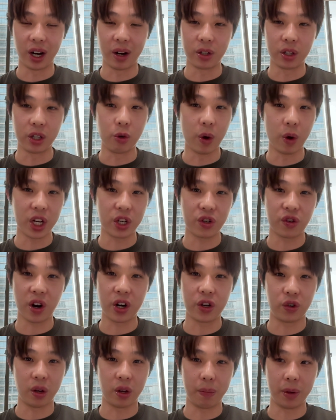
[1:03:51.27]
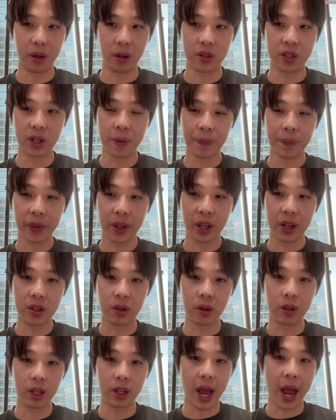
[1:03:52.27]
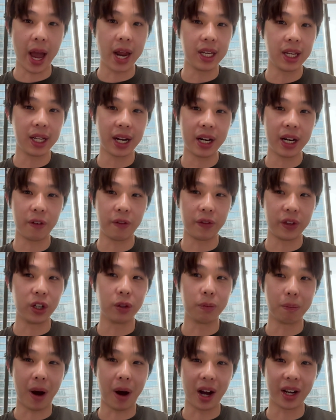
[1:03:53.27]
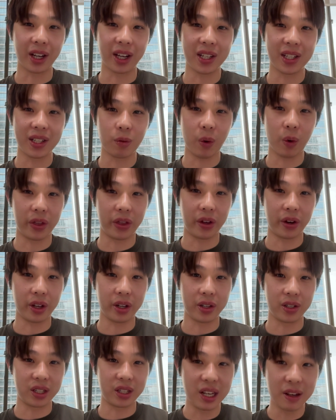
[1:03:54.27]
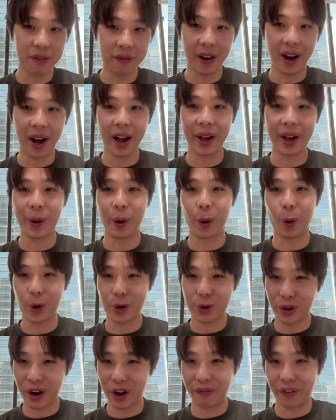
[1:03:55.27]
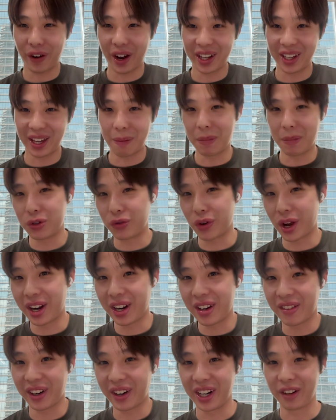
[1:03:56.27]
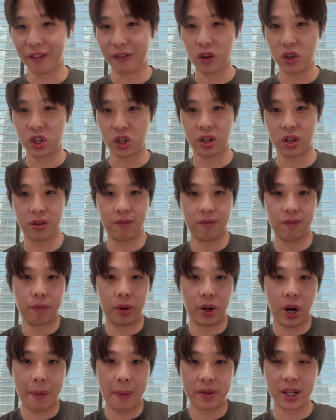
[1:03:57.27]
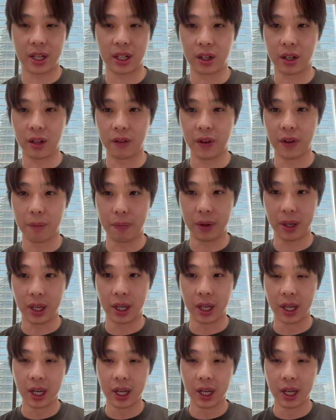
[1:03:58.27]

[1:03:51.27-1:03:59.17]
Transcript: US Treasury bills. So any kind of yield markets, whether it's DeFi or TradFi, can be traded, right? In the future, perhaps they could even be,